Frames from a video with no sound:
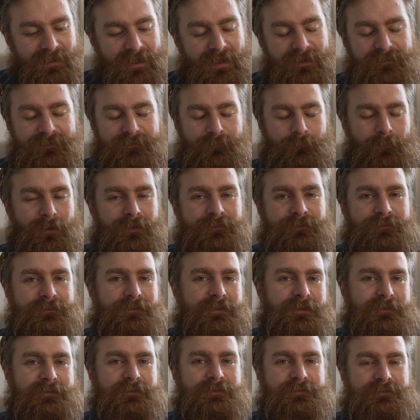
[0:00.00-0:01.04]
and the one
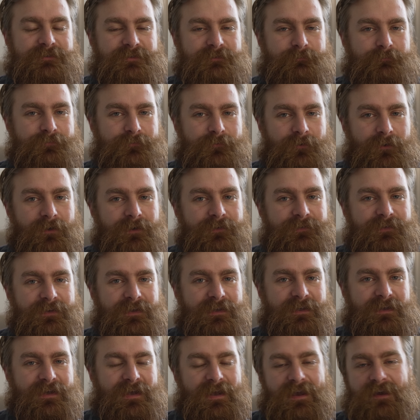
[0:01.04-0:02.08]
thing that's
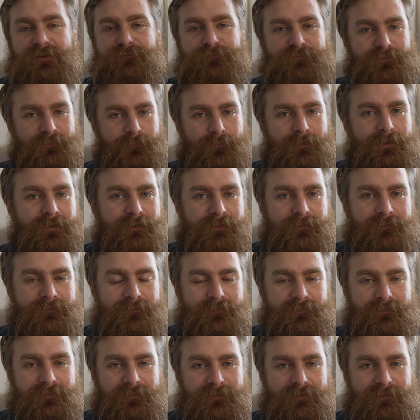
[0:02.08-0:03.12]
surprising everyone
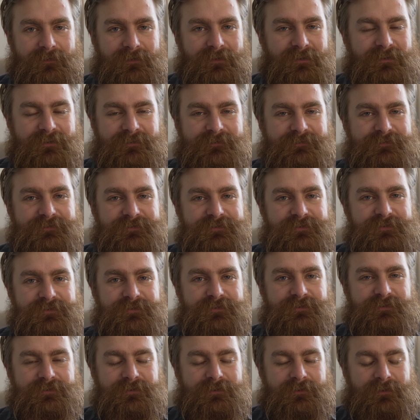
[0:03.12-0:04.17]

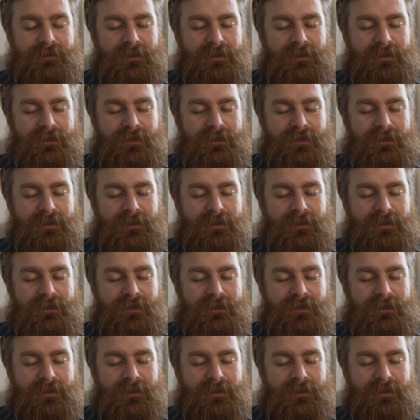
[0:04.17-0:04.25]
is,